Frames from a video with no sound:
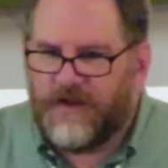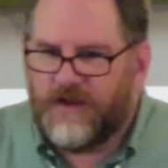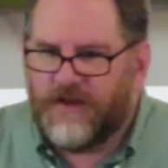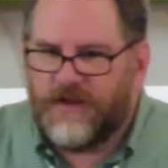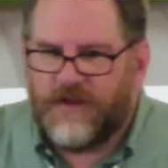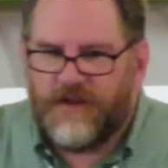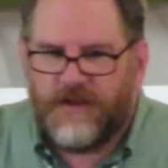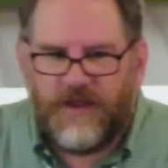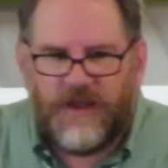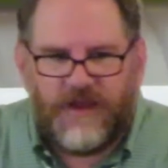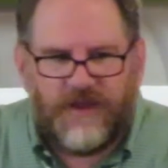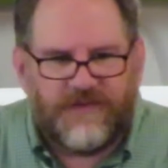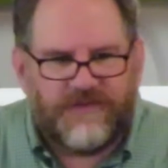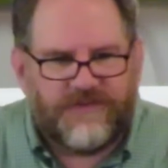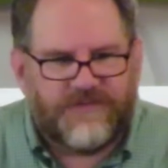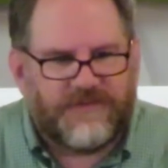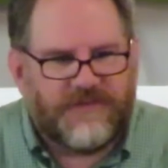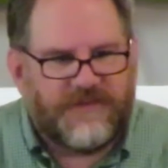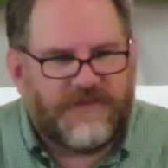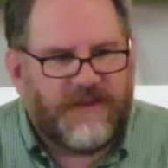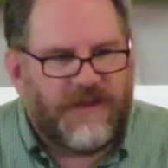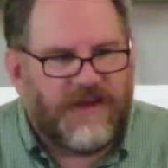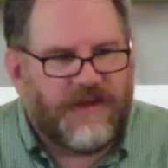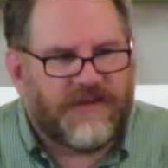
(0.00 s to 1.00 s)

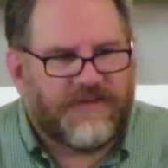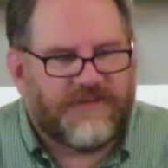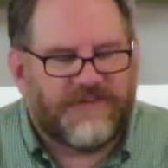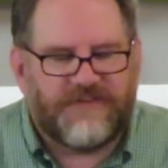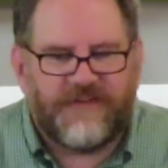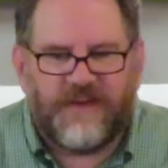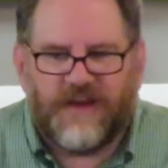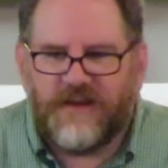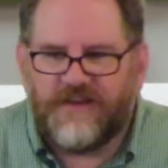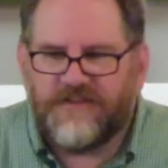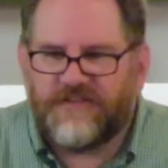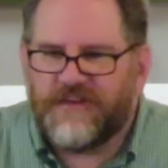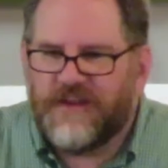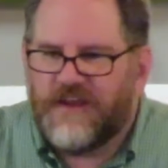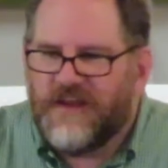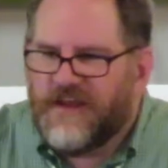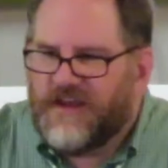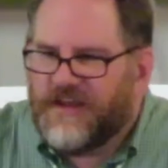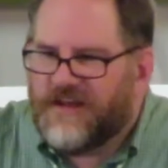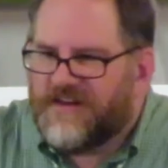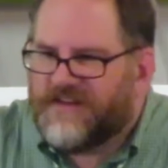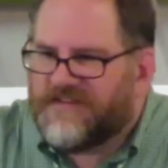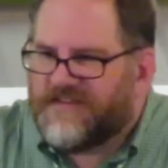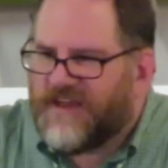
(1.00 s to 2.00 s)
as the text says,
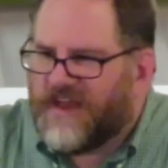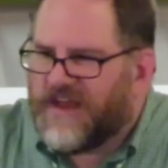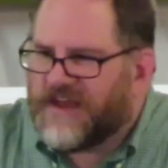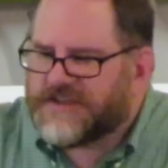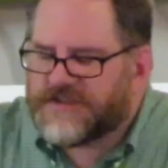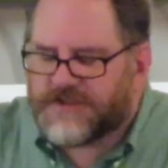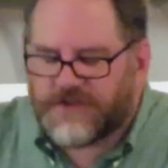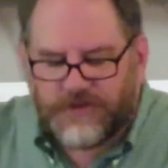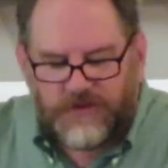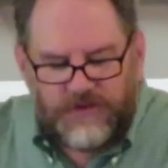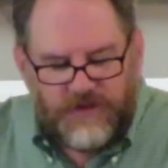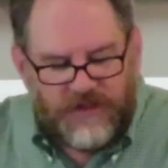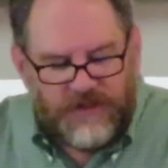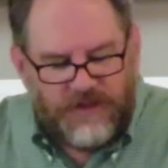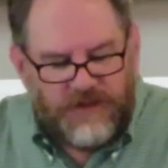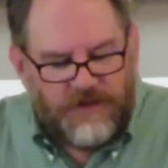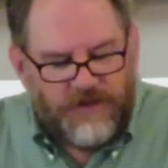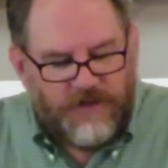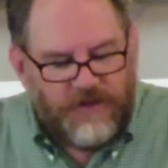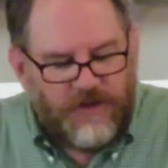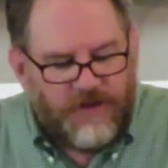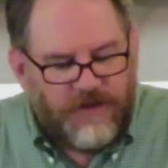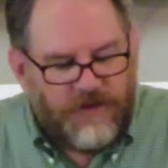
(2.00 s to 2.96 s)
and it's actually